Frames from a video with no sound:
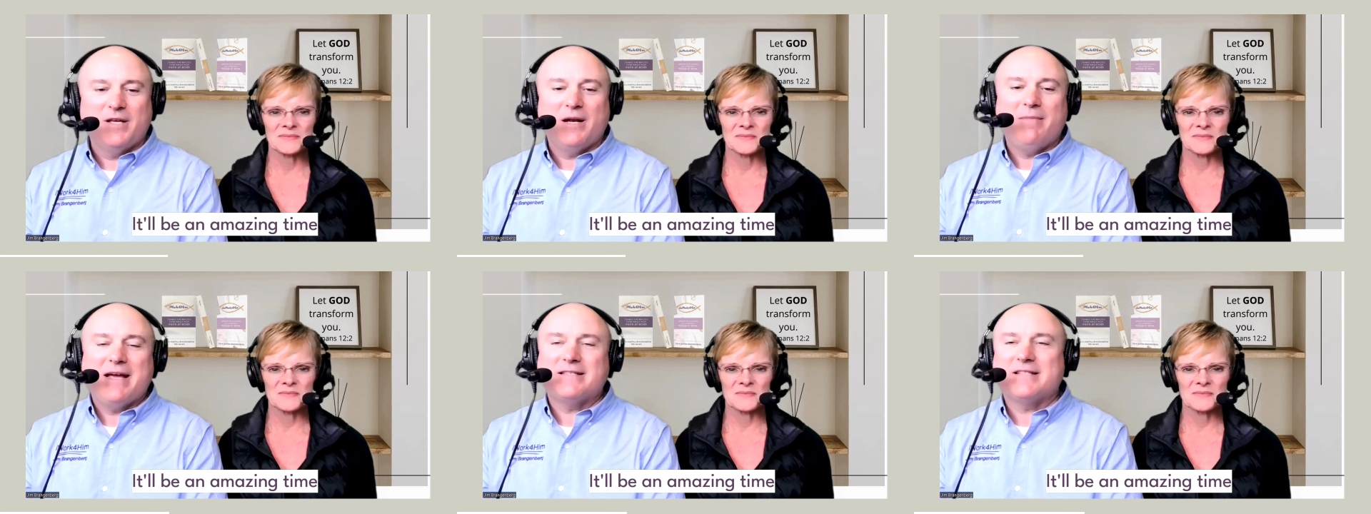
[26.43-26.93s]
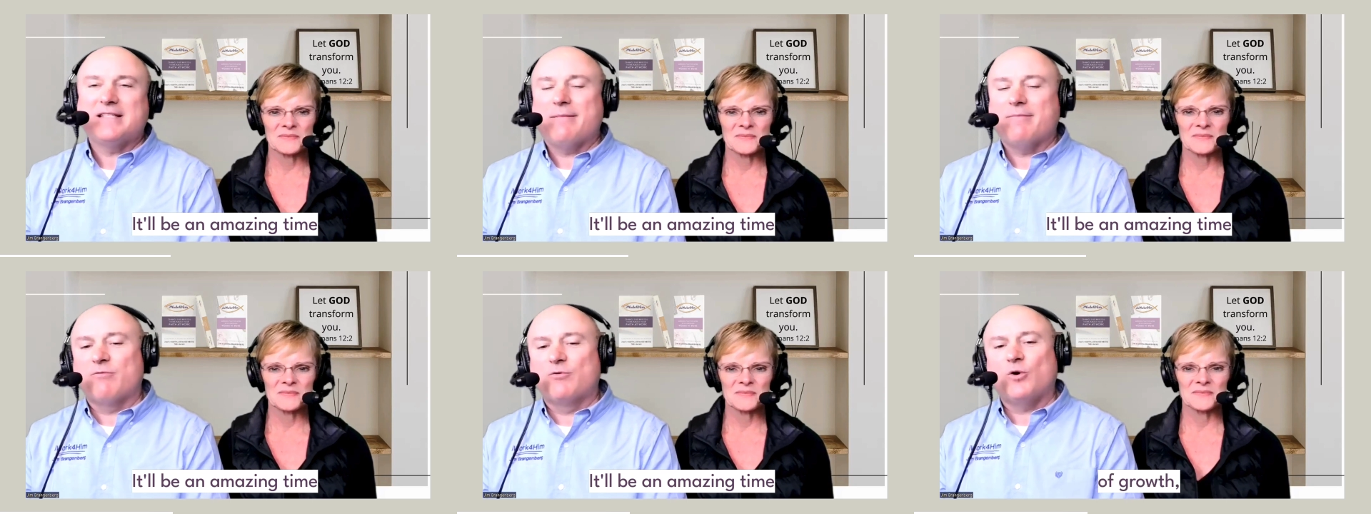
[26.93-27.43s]
Speaker 1: It'll be an
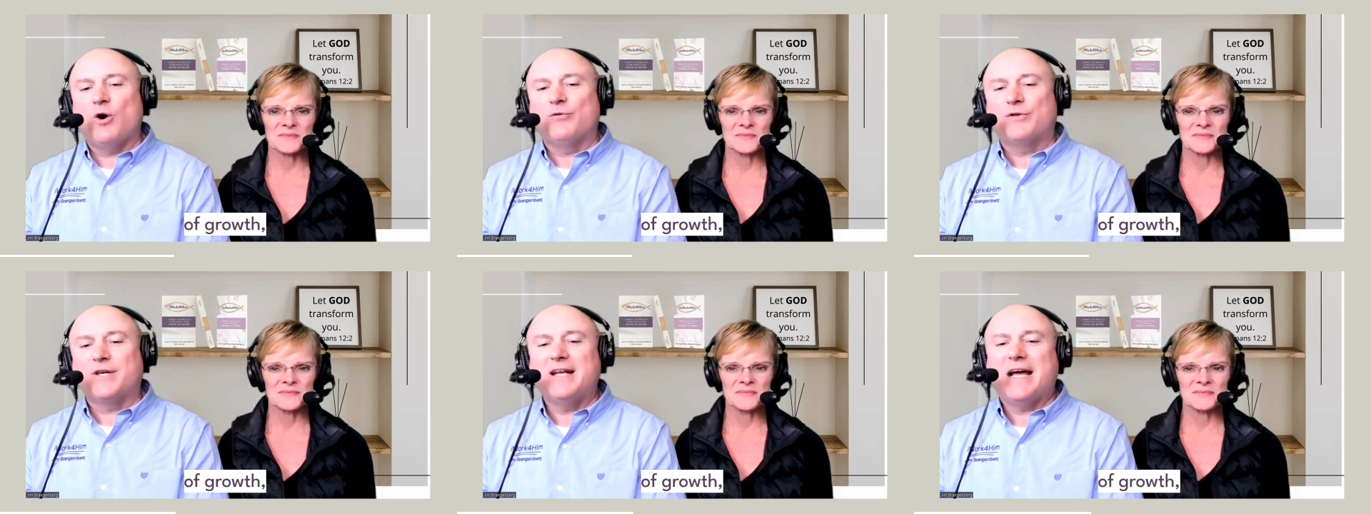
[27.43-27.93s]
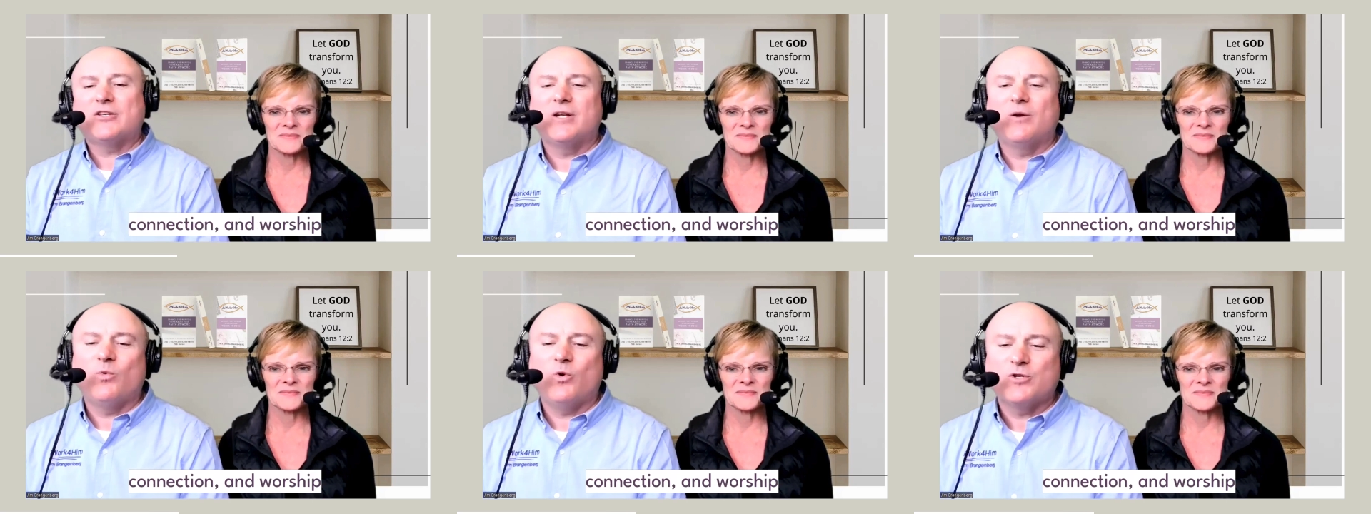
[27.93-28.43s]
amazing time of growth,
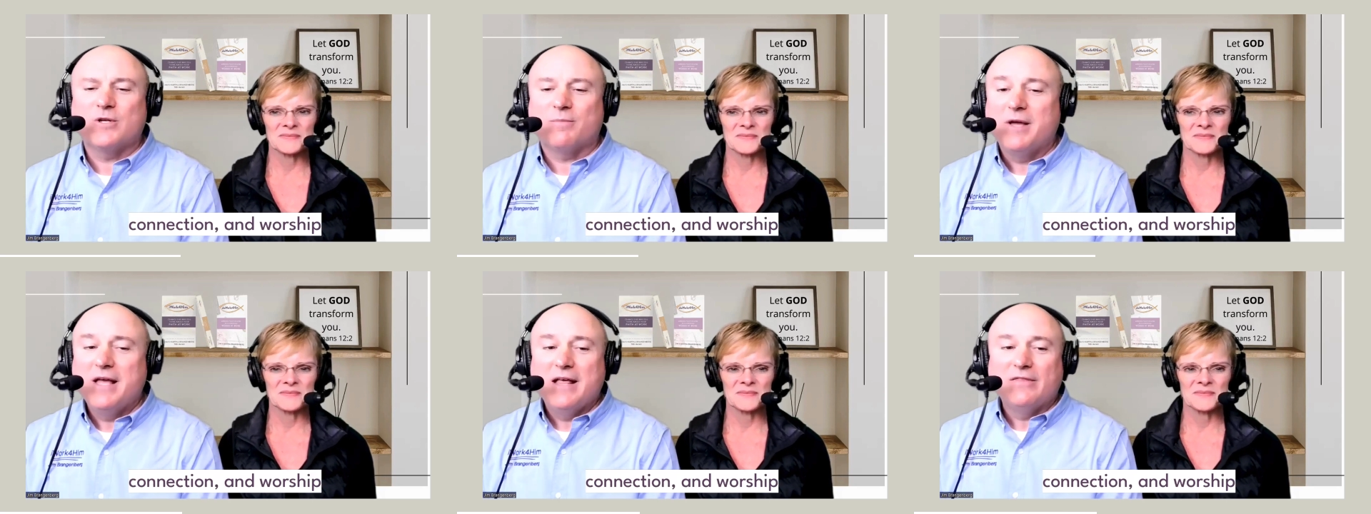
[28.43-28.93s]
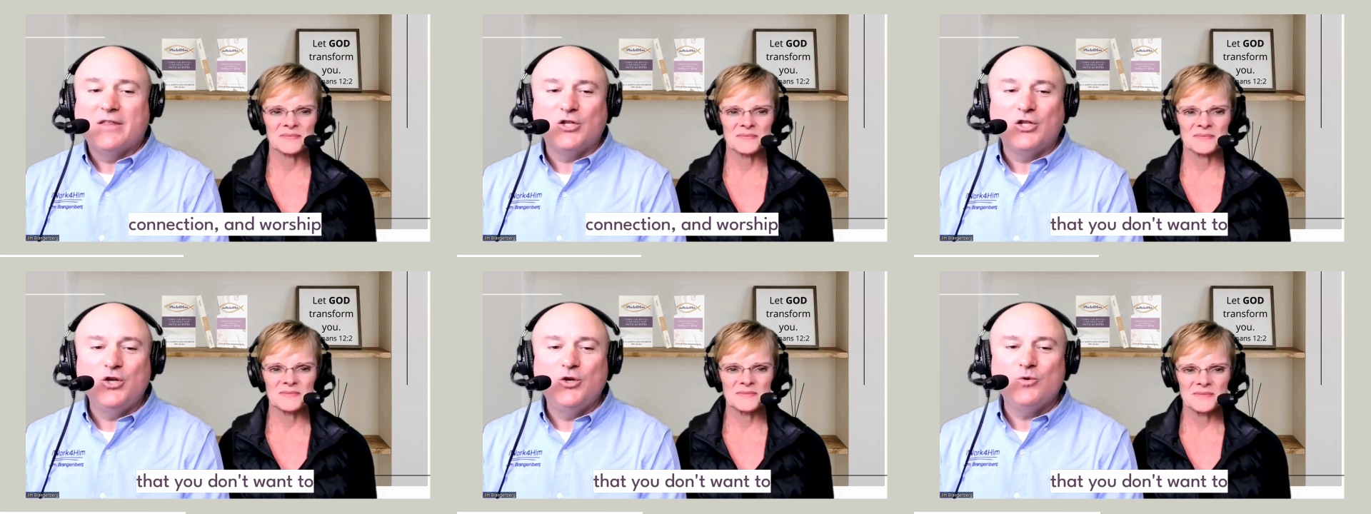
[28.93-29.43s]
connection, and worship
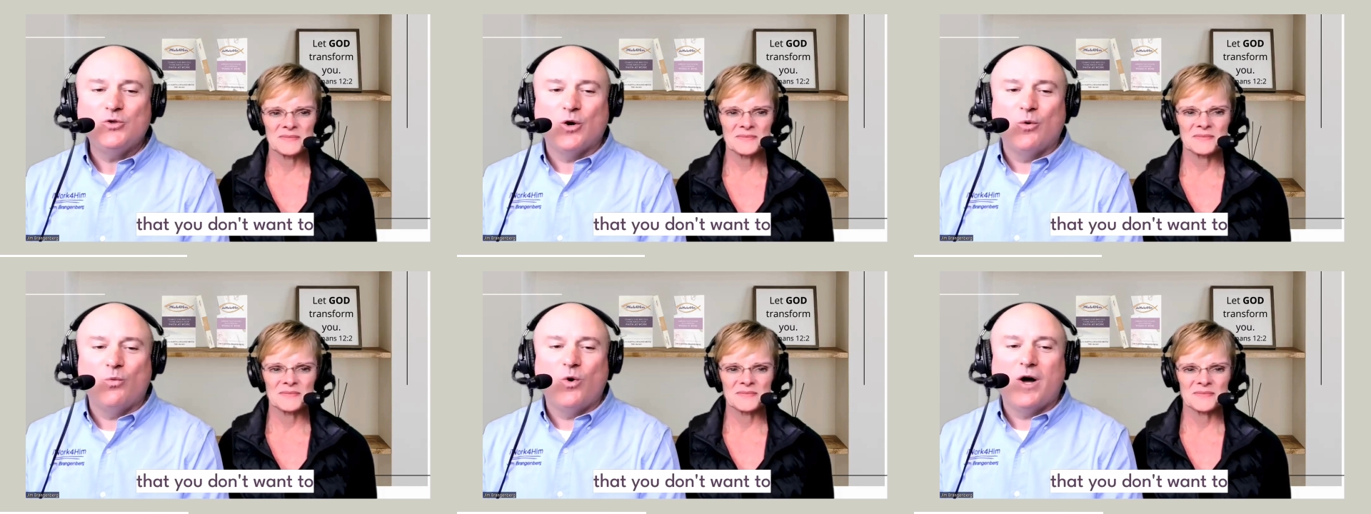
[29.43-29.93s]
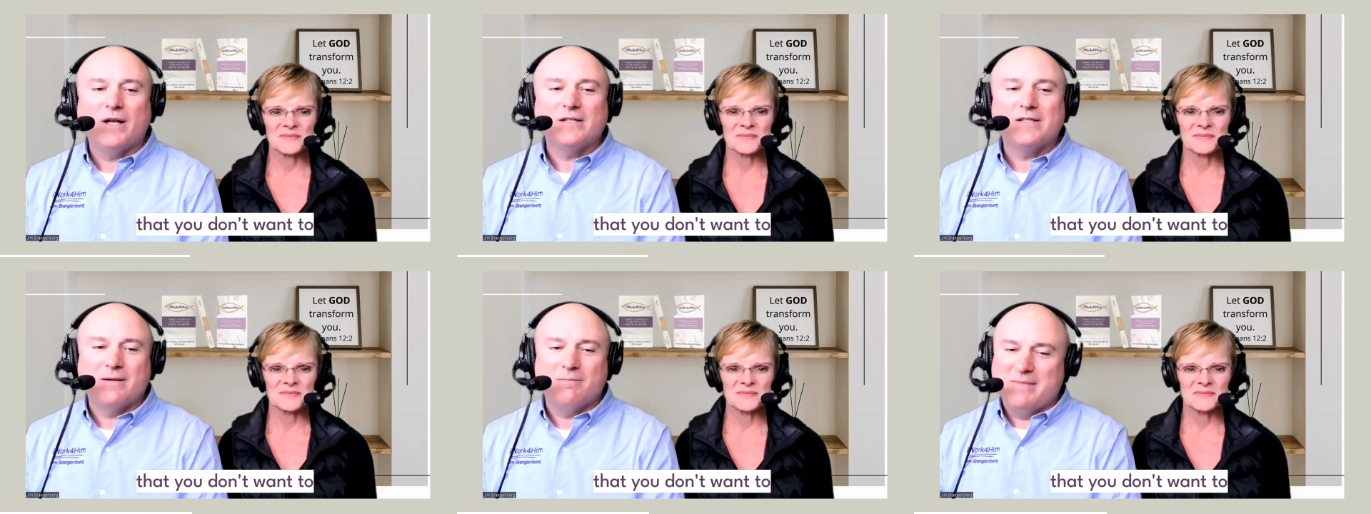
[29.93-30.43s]
that you don't
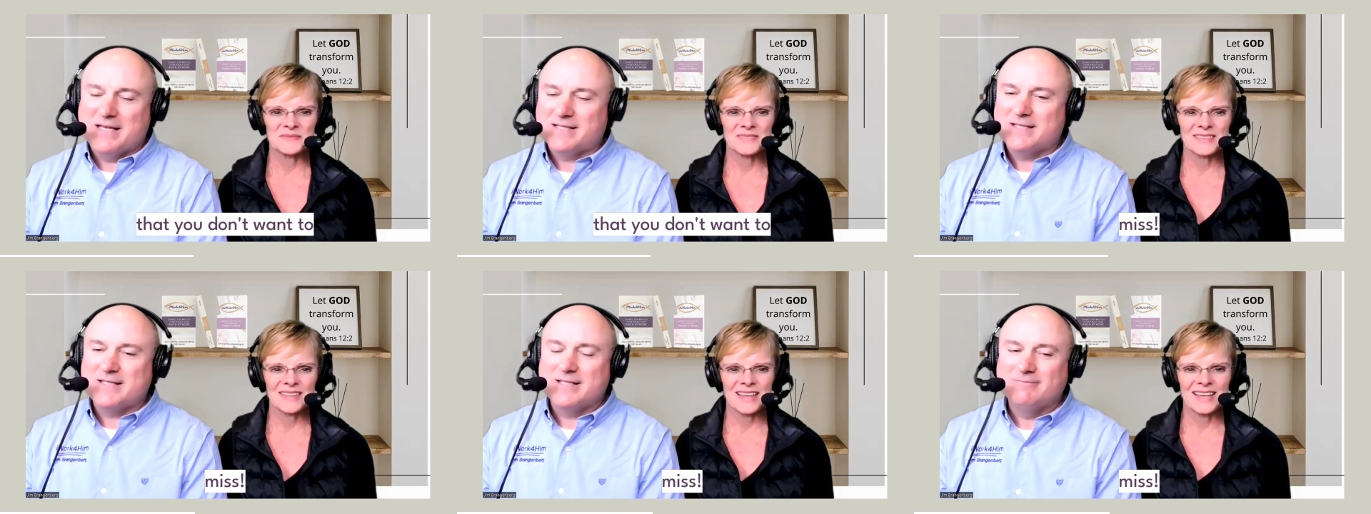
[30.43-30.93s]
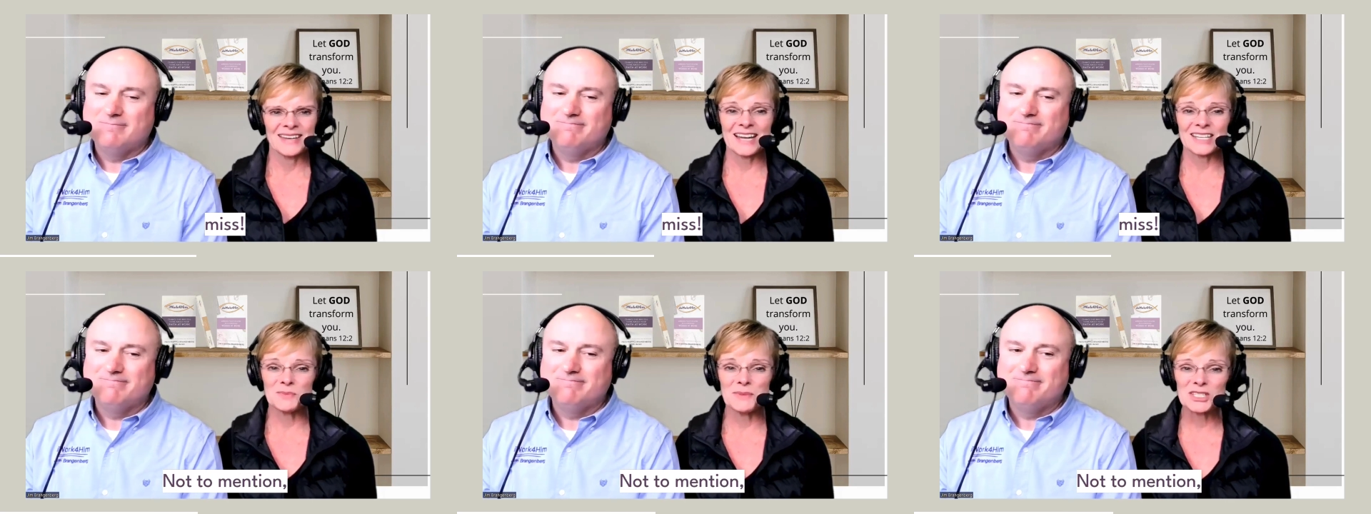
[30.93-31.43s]
want to miss.
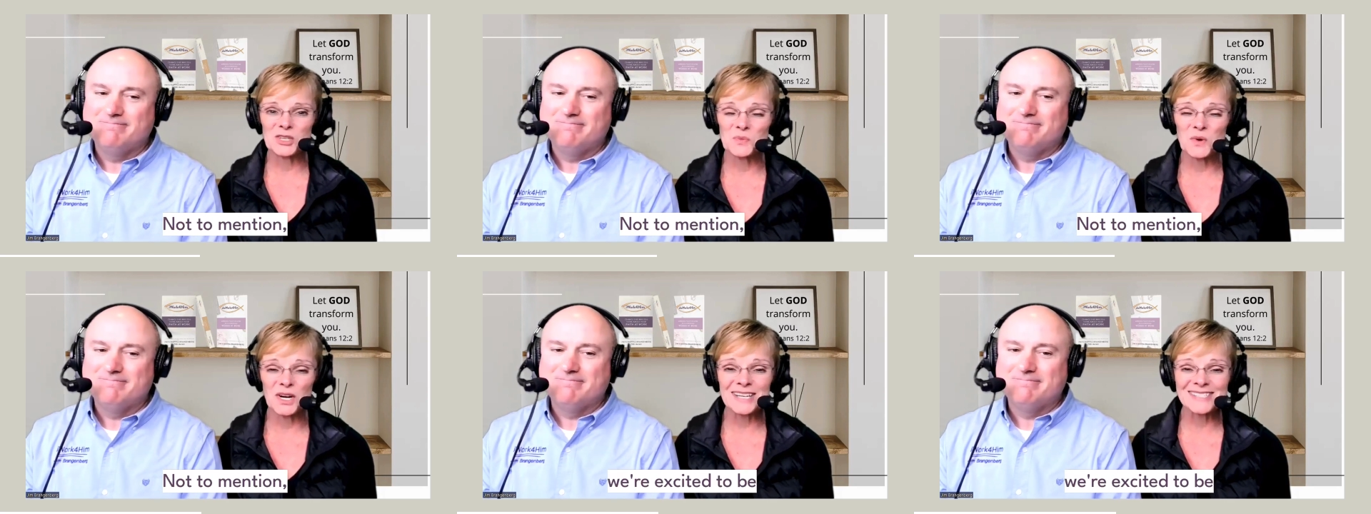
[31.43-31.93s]
Speaker 2: Not to mention,